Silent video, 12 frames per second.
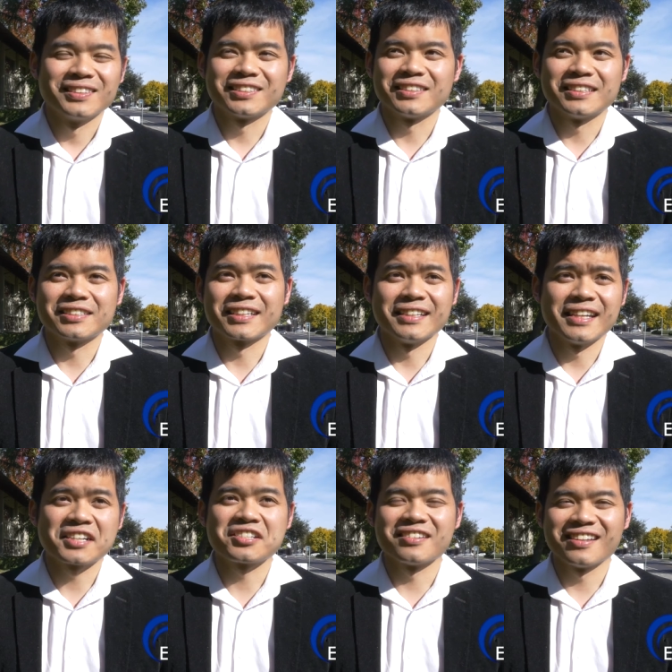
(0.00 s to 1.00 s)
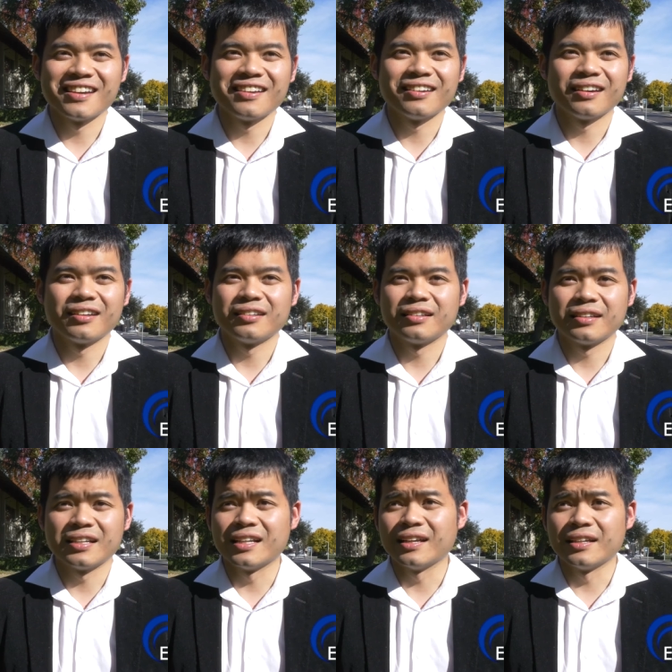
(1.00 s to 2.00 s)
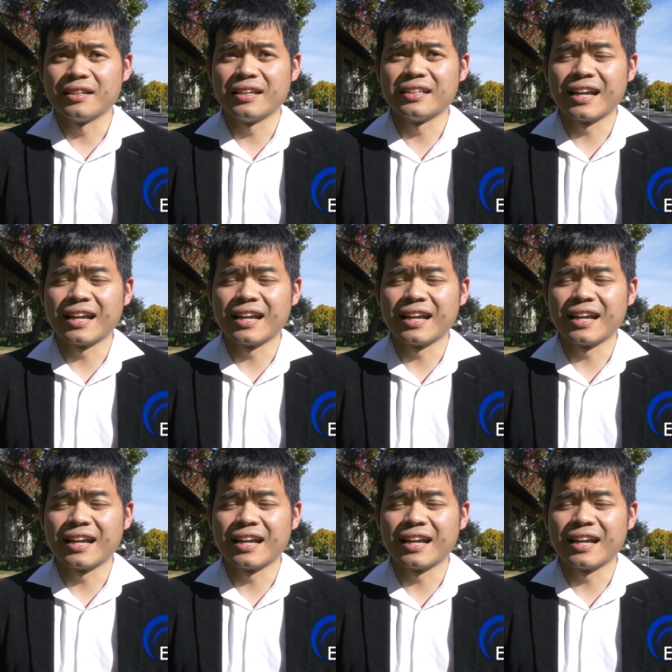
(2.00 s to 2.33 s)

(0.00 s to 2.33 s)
So there's a connection there, and it